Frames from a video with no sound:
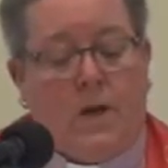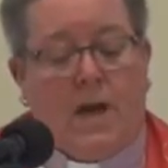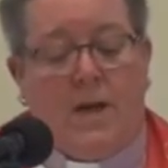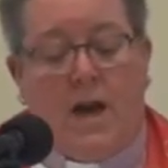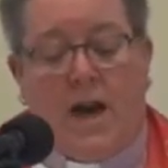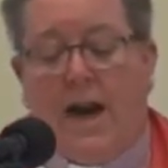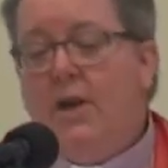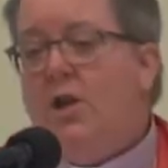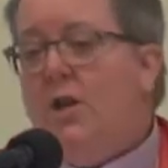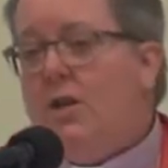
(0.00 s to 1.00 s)
And yet
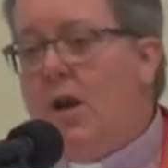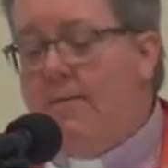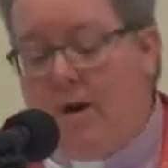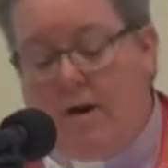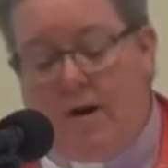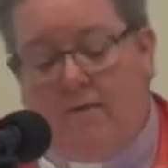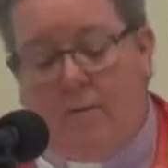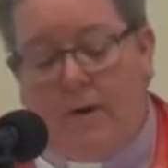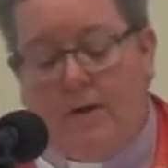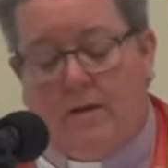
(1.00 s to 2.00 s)
agents of our
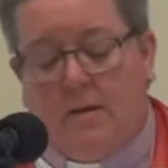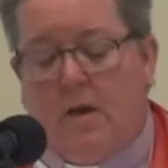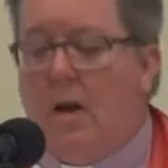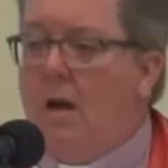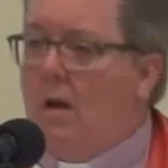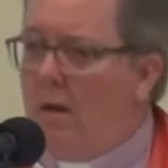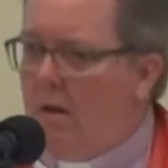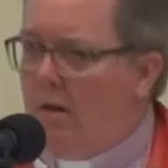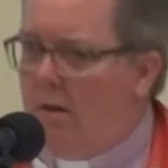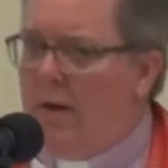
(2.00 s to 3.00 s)
governments
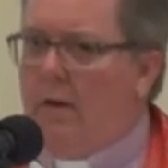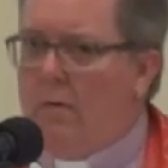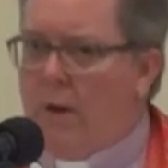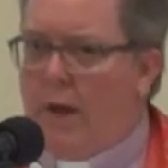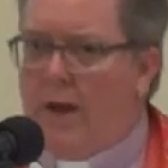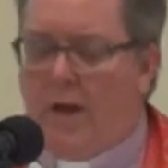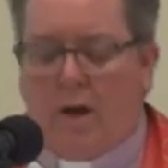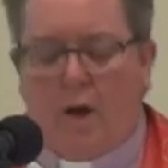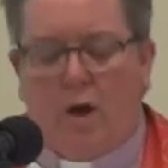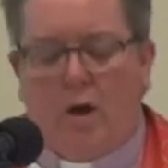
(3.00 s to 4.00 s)
literally
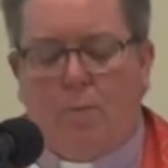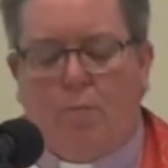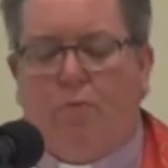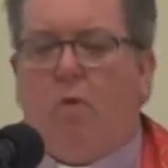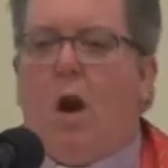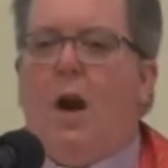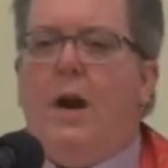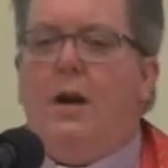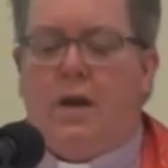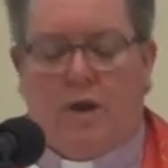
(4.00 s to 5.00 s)

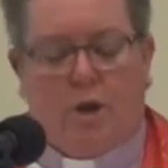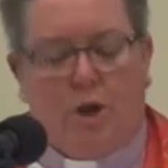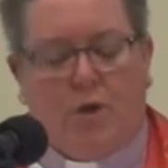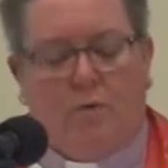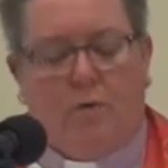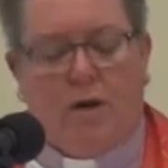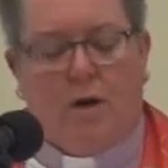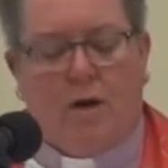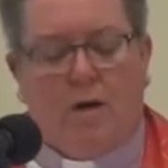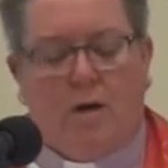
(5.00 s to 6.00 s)
pried children,